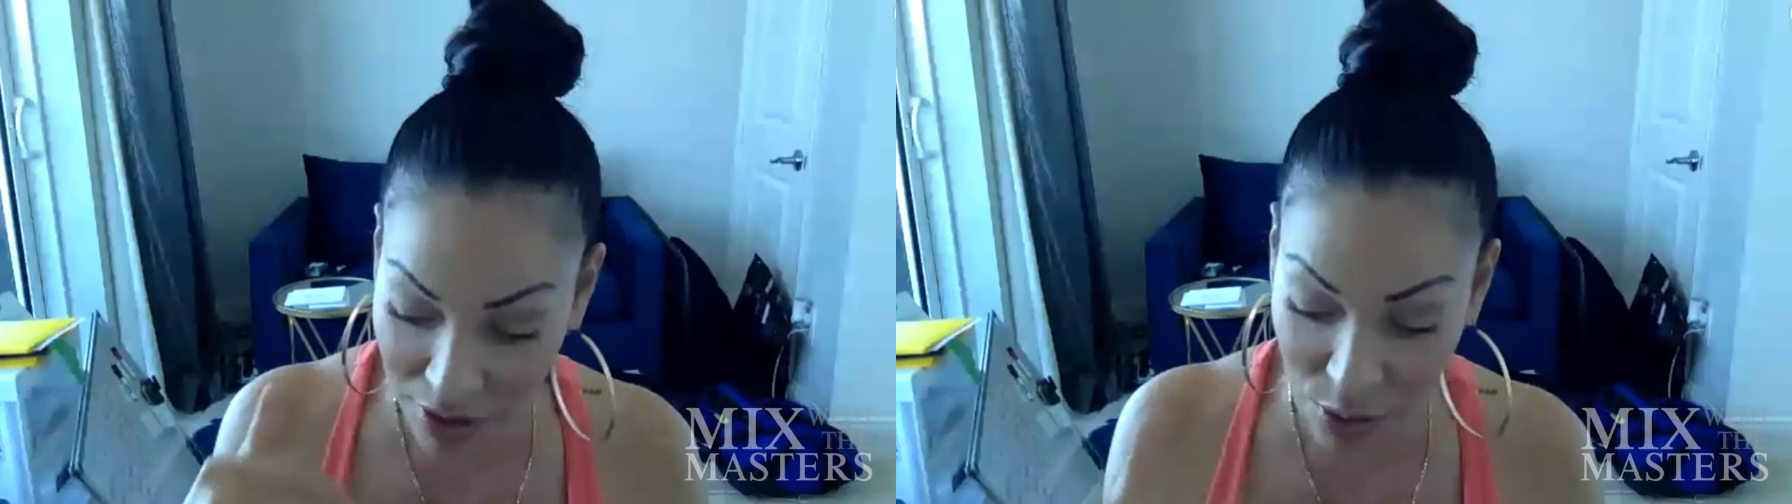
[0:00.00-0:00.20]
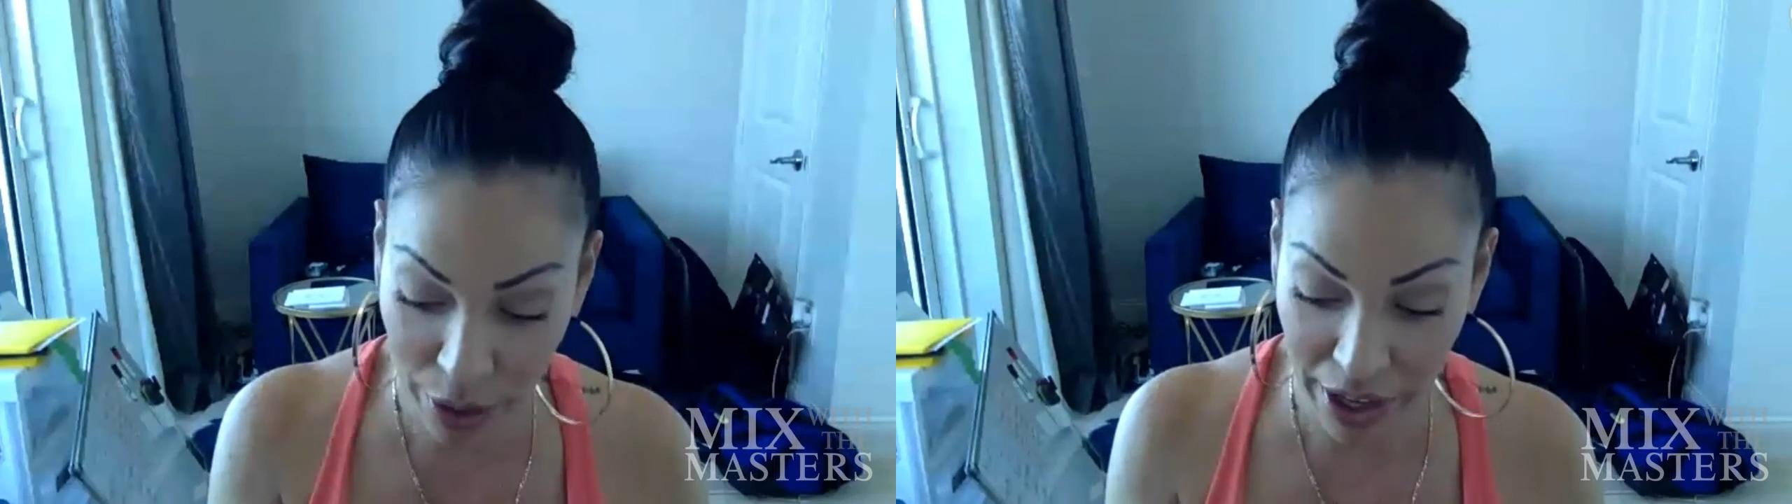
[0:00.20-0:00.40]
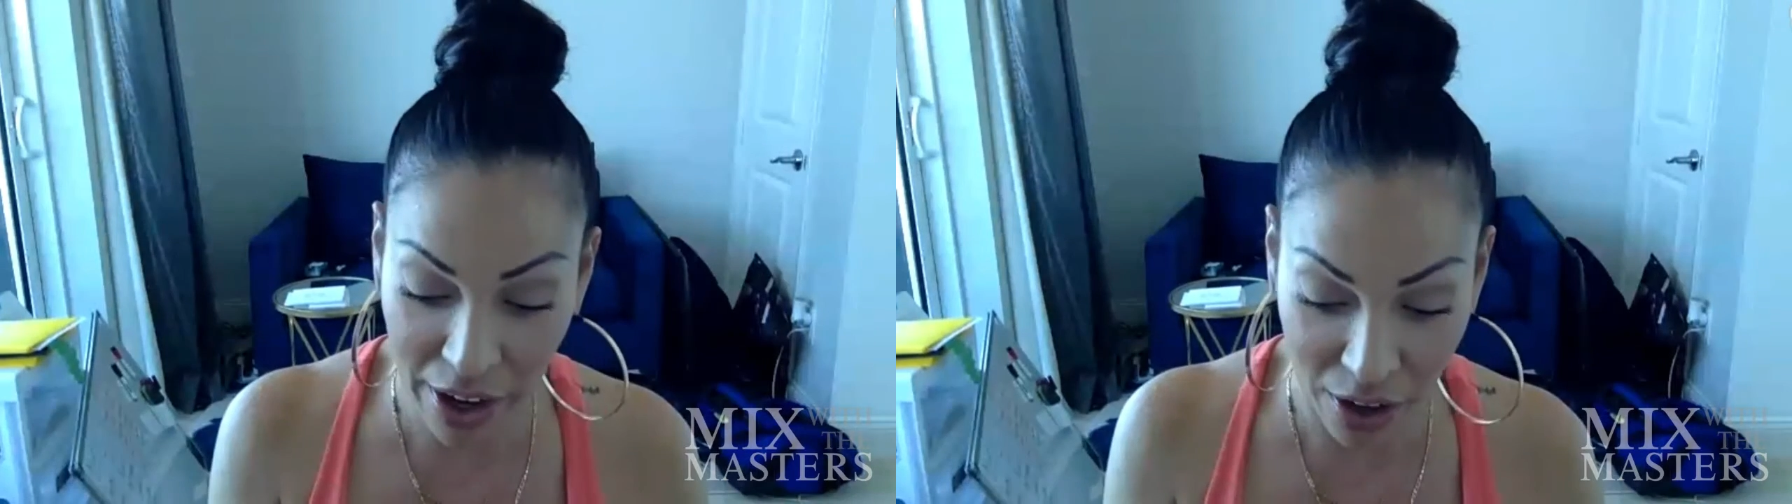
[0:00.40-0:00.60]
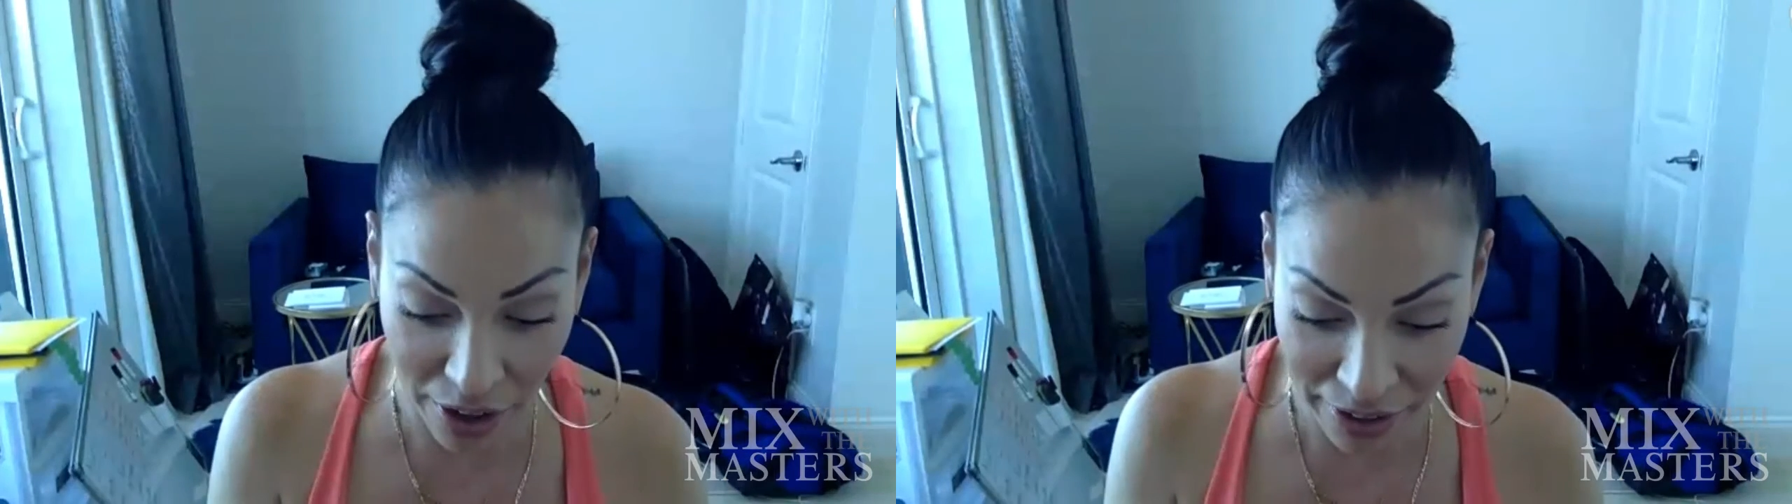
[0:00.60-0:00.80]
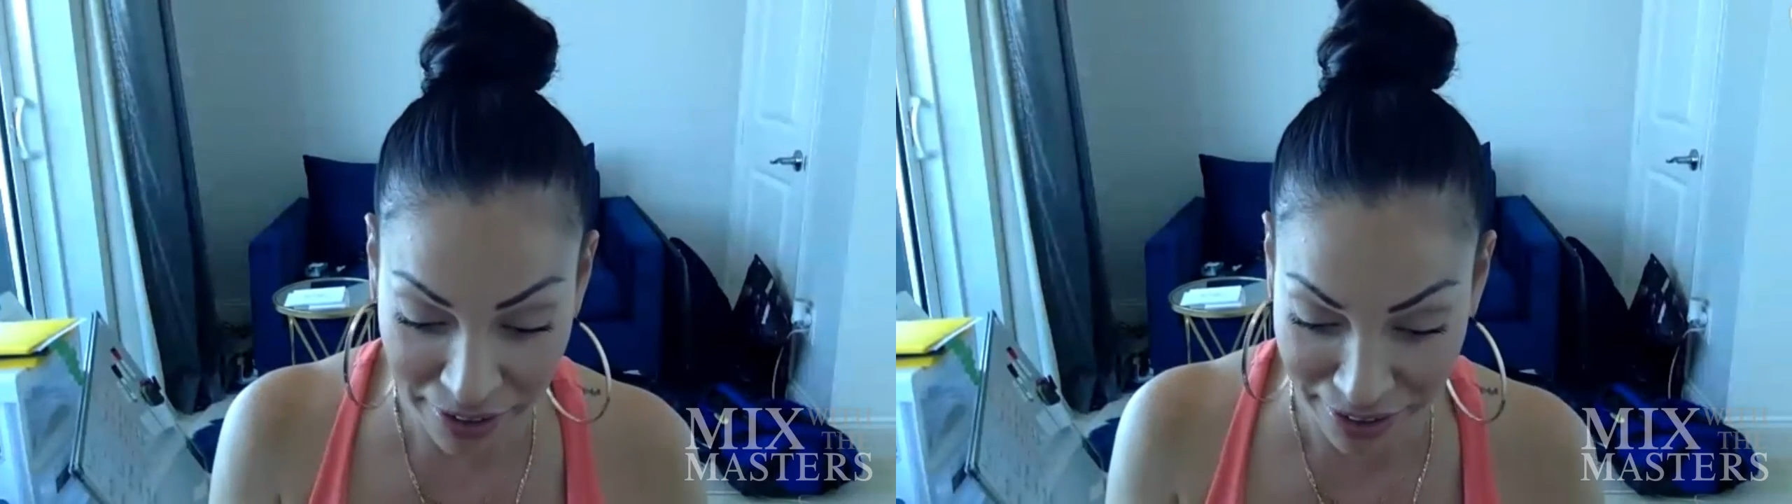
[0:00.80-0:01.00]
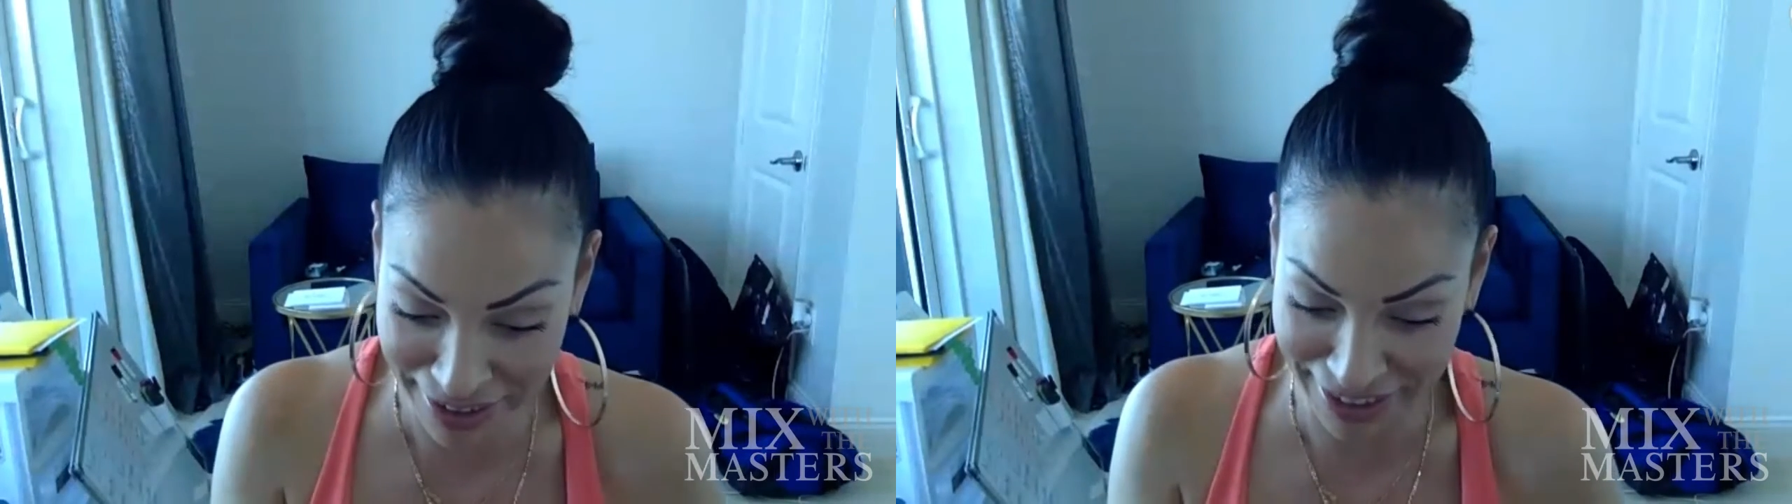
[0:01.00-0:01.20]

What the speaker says: The Way I Are,